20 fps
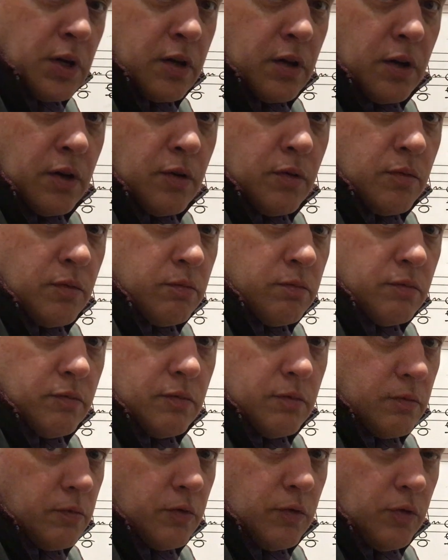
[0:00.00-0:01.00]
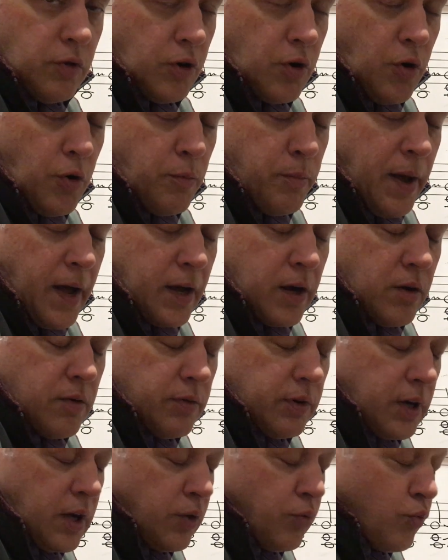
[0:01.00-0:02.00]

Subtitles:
going to go back over again